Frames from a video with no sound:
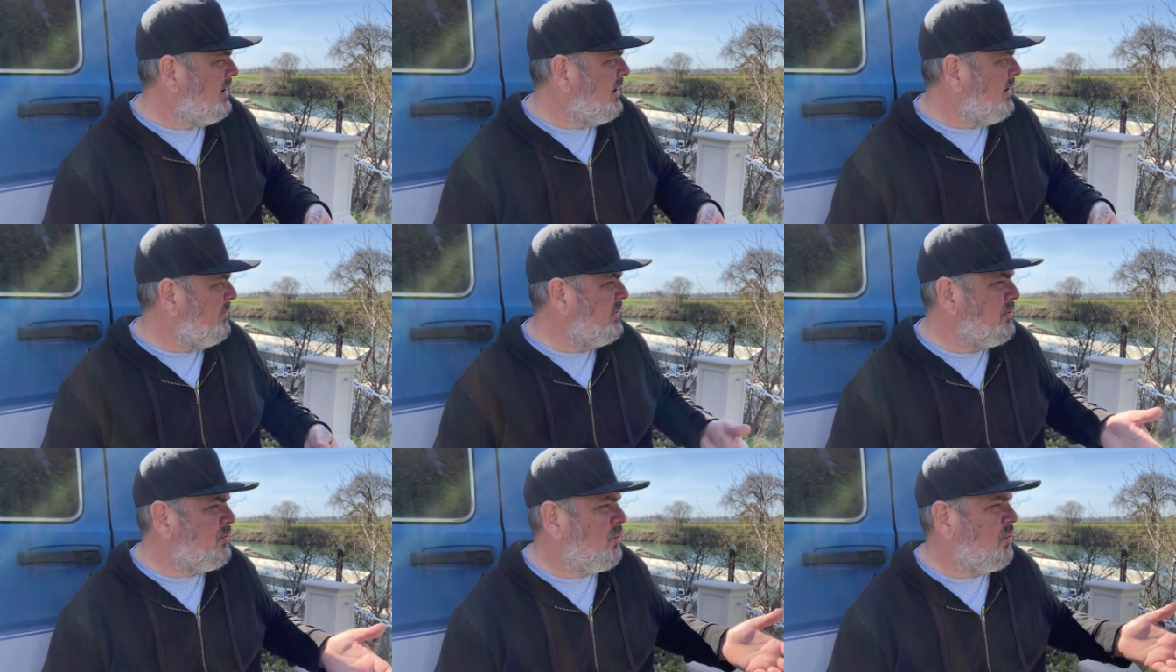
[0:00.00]
I
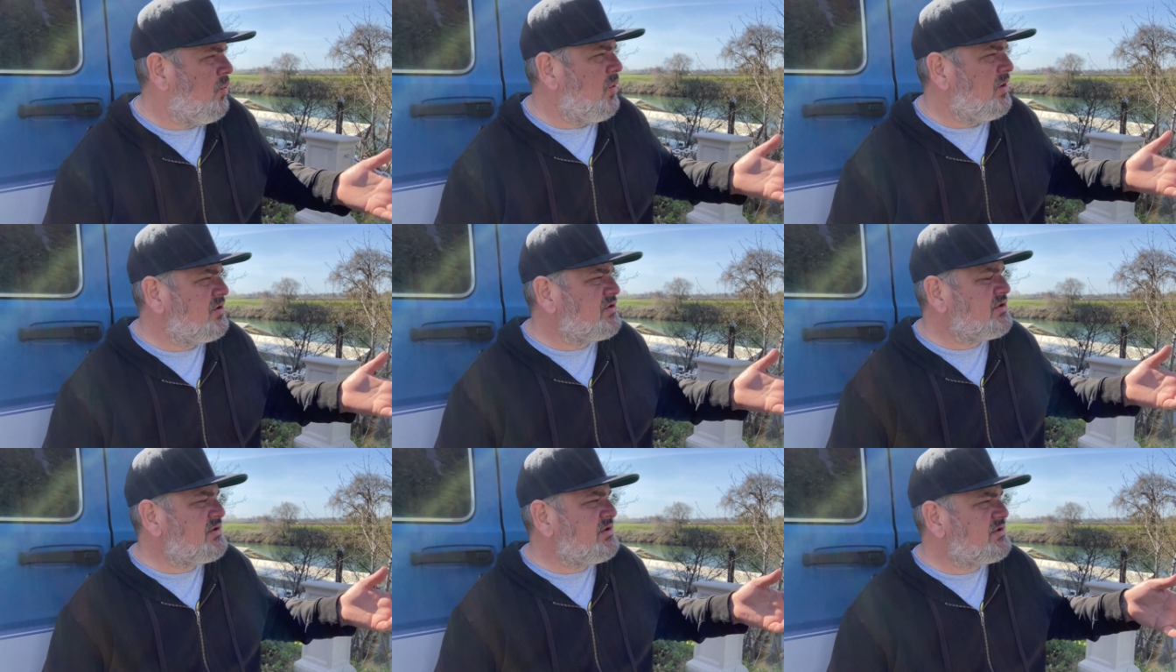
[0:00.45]
mean,
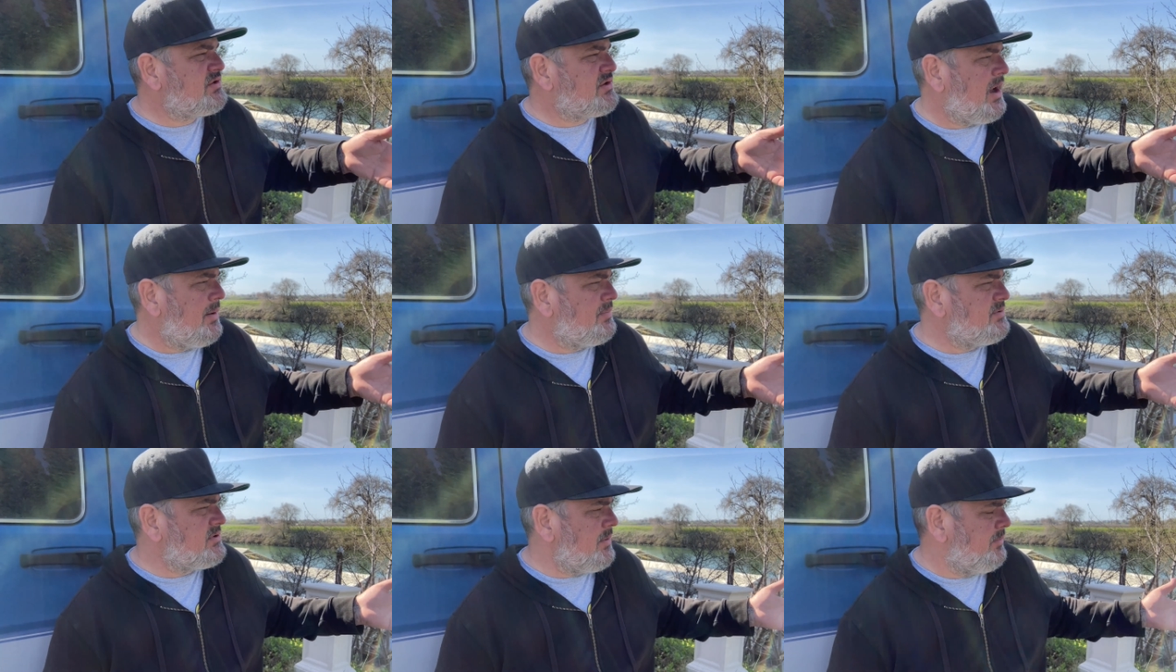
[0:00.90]
what's to
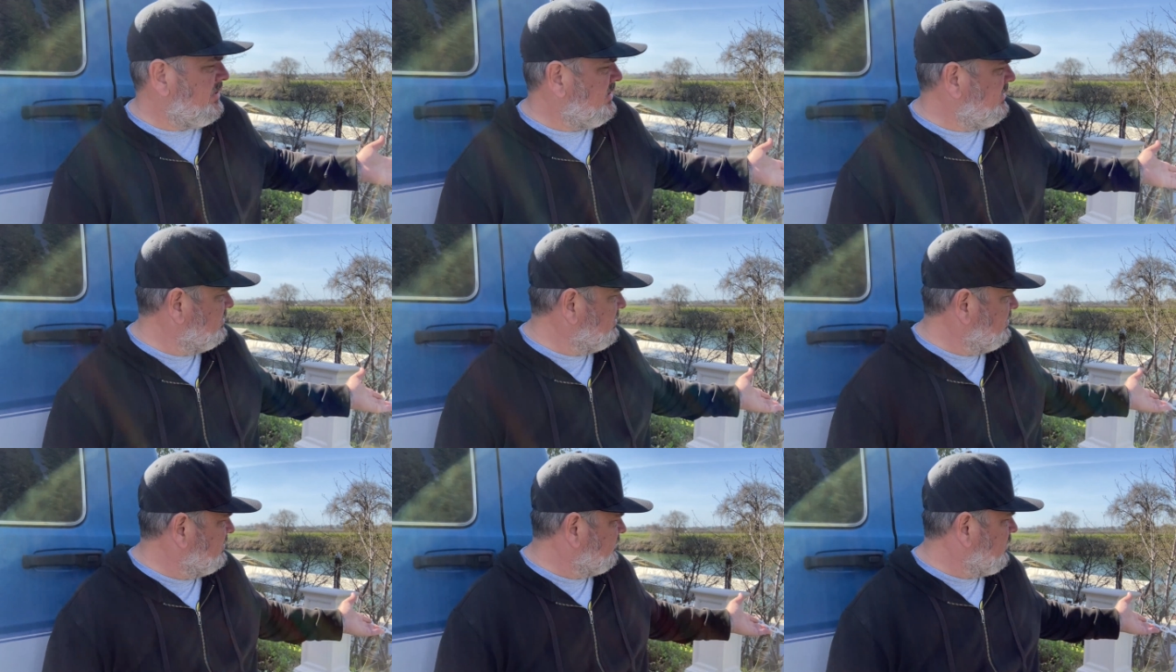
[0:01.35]
stop
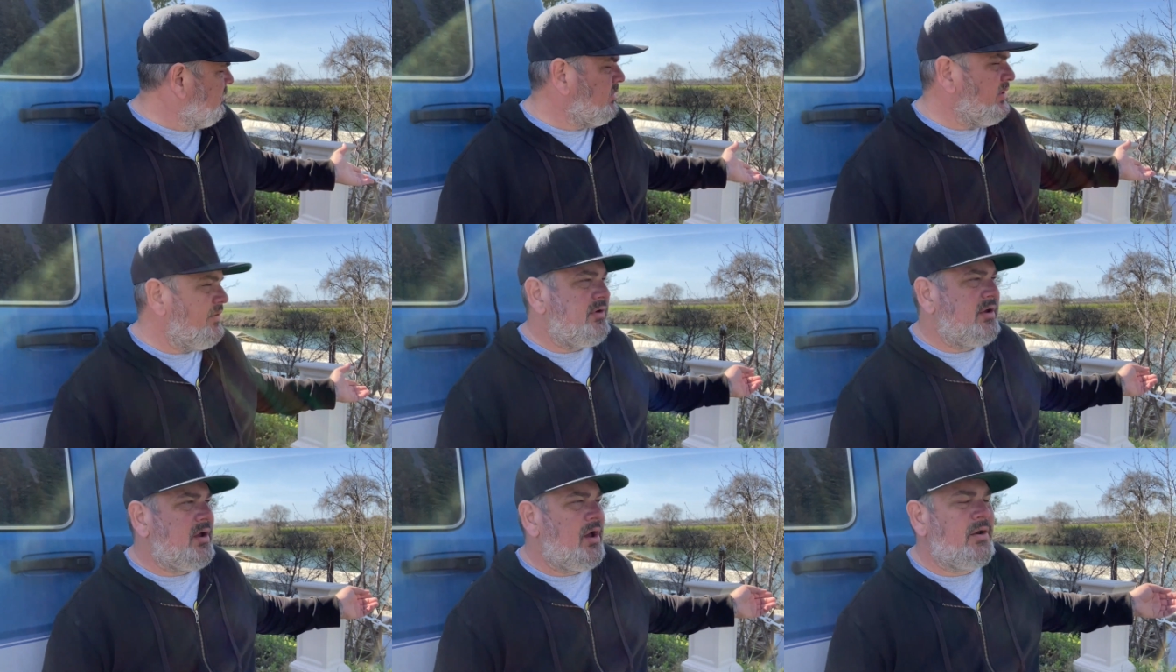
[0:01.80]
somebody just from
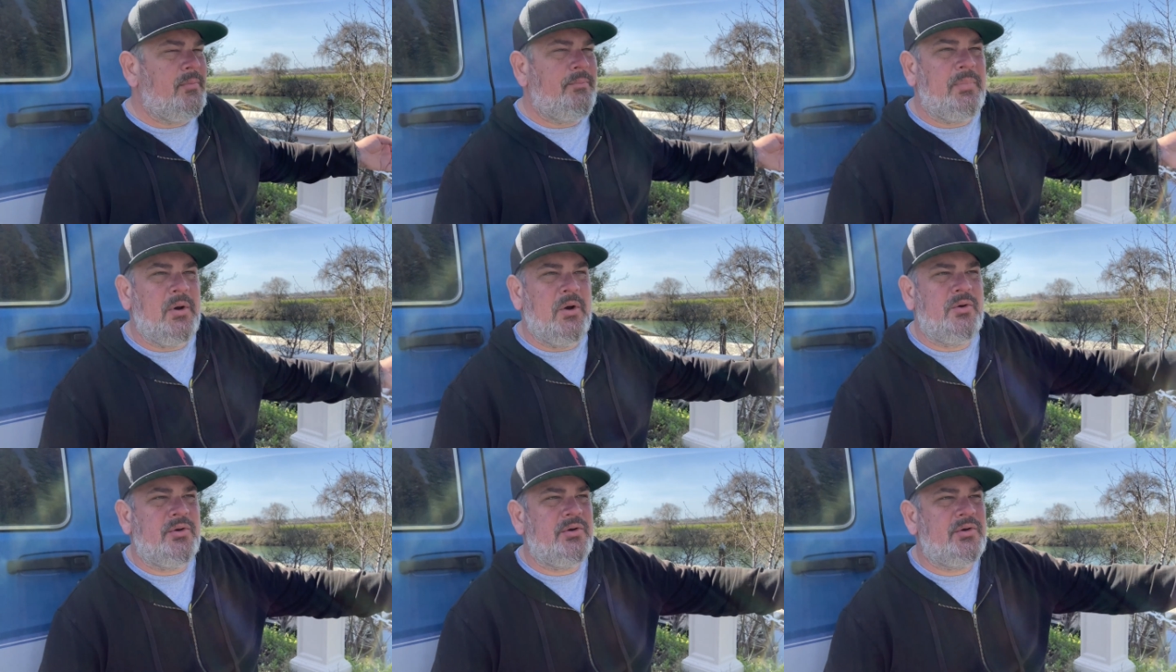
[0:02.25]
living on a
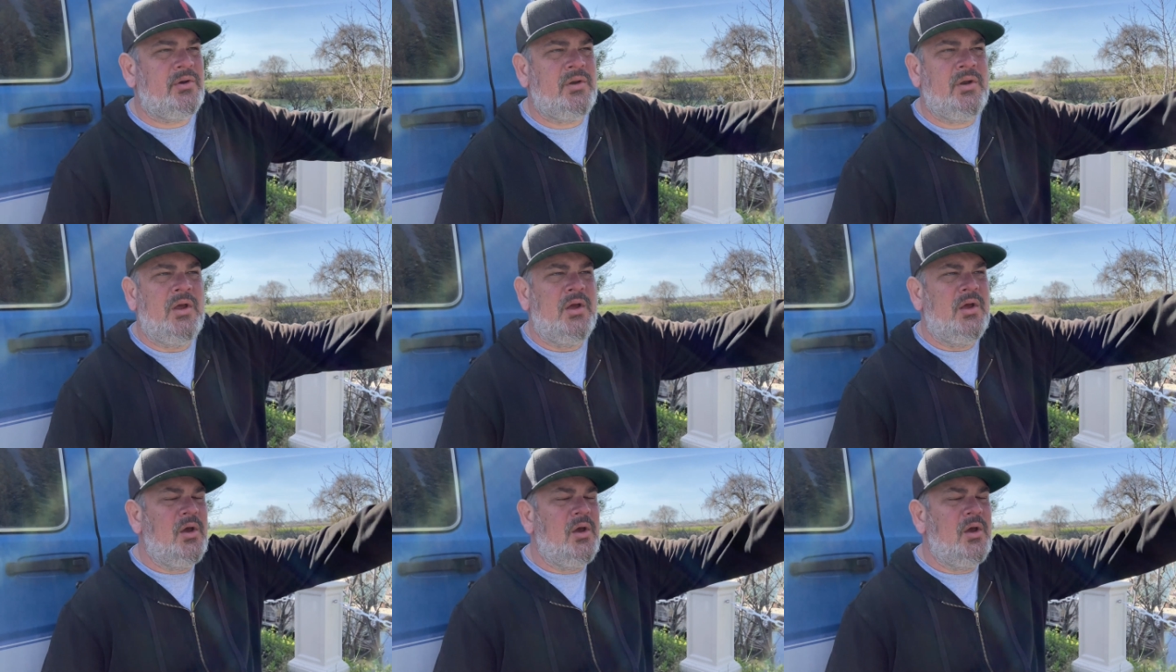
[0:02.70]
boat and